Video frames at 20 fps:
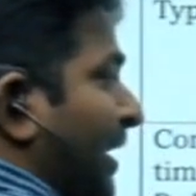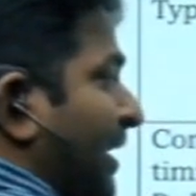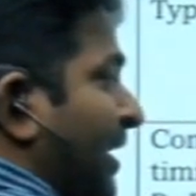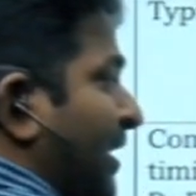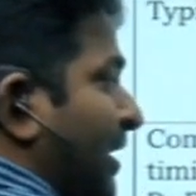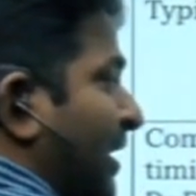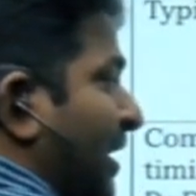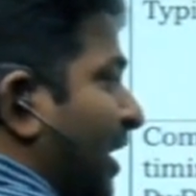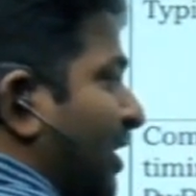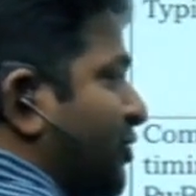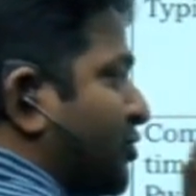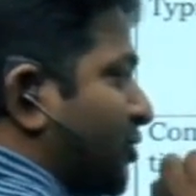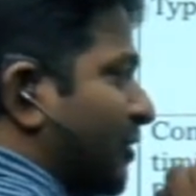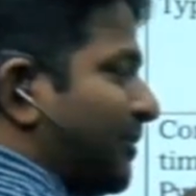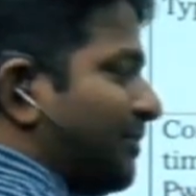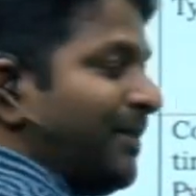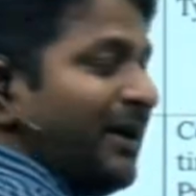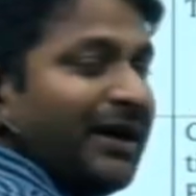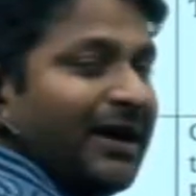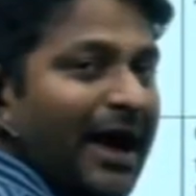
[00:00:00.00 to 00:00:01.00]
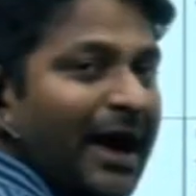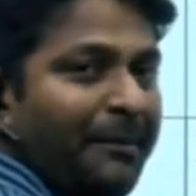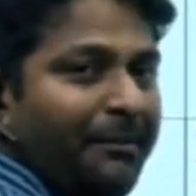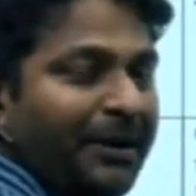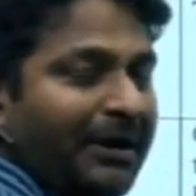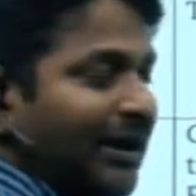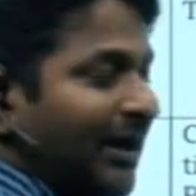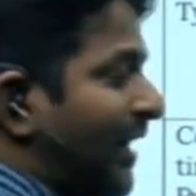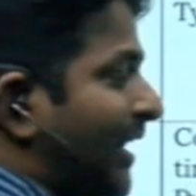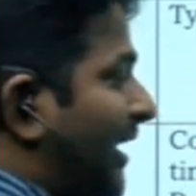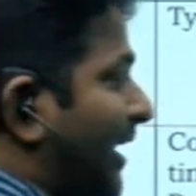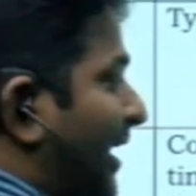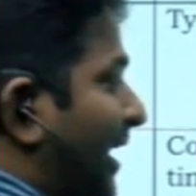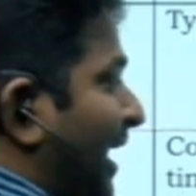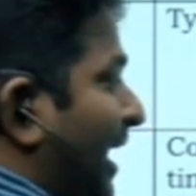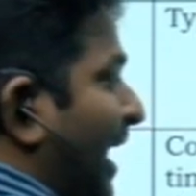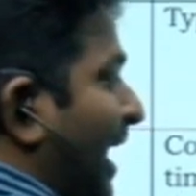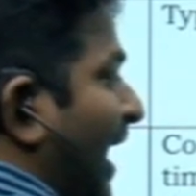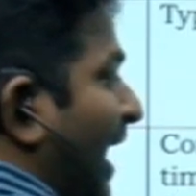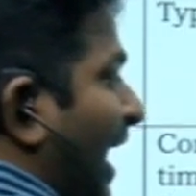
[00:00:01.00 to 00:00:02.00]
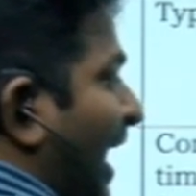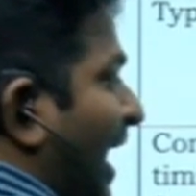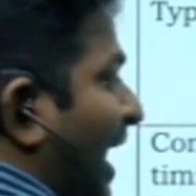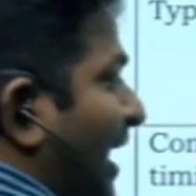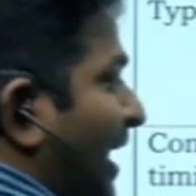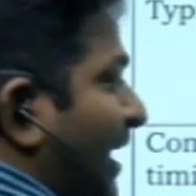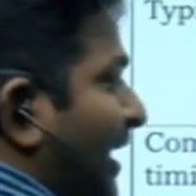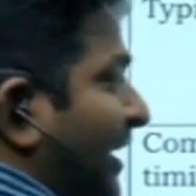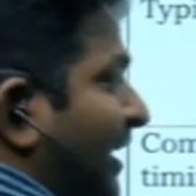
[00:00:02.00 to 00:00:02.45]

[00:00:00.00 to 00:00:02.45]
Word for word: A should be capital and